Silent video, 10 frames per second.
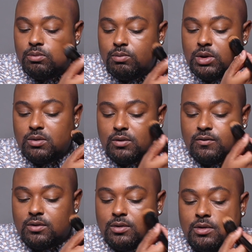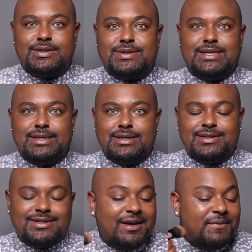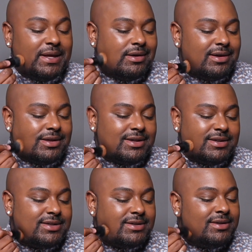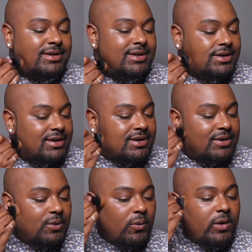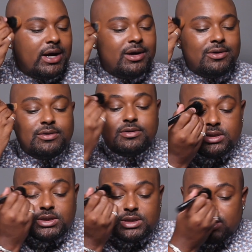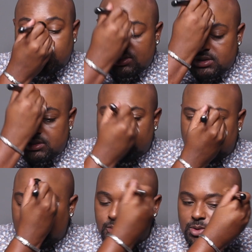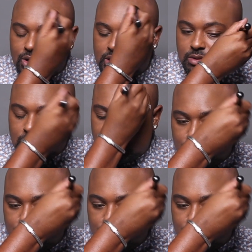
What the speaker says: beautiful. Do you see this? I mean, look at this. Wow. This is actually a different experience from the